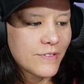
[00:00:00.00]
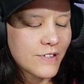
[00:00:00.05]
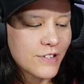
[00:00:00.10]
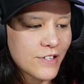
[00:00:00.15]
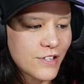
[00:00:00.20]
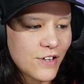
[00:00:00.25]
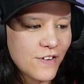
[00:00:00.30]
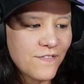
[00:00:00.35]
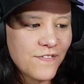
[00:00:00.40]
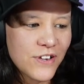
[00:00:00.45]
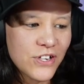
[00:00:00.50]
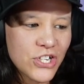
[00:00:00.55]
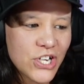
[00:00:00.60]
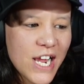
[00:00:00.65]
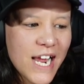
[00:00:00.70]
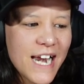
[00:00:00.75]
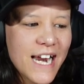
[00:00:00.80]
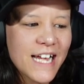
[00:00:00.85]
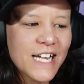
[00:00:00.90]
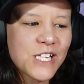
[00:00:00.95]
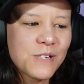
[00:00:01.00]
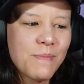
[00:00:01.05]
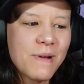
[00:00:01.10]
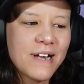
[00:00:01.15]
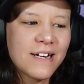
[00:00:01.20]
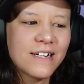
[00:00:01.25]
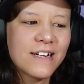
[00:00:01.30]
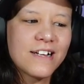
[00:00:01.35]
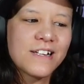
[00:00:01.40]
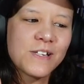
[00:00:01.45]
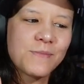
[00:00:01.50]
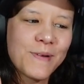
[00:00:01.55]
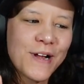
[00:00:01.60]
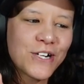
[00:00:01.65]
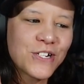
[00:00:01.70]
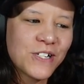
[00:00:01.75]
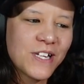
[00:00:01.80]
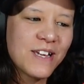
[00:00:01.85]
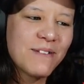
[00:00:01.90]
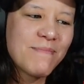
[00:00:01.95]
The officiating has been
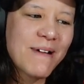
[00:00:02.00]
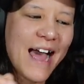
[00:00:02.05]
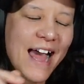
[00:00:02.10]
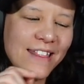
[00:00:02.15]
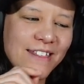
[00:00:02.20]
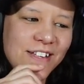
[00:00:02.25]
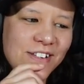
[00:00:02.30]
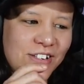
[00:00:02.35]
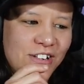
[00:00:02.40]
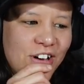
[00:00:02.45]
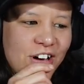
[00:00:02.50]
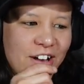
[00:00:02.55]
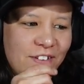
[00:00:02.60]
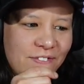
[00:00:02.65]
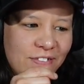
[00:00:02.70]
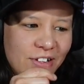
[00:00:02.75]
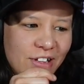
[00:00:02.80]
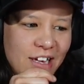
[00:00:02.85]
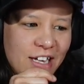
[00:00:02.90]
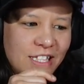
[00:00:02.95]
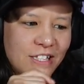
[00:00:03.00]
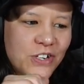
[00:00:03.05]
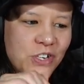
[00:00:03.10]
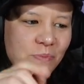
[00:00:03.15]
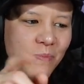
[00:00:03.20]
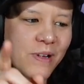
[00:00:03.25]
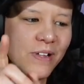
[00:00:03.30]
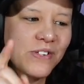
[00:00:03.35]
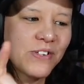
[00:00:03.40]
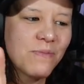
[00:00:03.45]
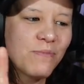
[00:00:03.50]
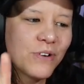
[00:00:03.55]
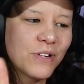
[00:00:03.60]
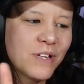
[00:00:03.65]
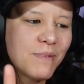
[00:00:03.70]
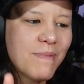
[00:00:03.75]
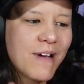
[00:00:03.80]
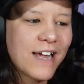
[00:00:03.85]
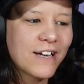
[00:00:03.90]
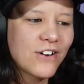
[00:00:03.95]
especially bad this year, I feel like. There's been some
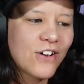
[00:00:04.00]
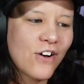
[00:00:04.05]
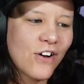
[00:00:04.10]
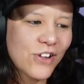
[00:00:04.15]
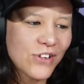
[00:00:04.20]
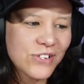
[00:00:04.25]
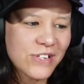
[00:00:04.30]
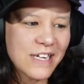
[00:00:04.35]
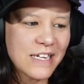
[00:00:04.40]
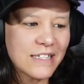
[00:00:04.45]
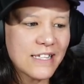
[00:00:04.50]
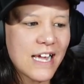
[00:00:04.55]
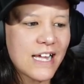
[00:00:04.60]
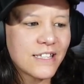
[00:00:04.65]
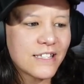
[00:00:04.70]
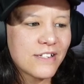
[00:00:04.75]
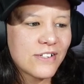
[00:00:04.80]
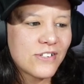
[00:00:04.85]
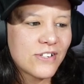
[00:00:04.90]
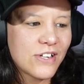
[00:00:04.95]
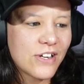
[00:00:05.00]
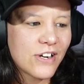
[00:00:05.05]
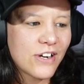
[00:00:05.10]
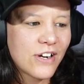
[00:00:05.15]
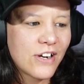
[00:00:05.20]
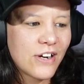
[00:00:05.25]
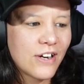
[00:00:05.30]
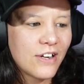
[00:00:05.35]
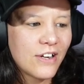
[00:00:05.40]
really bad calls like that this year.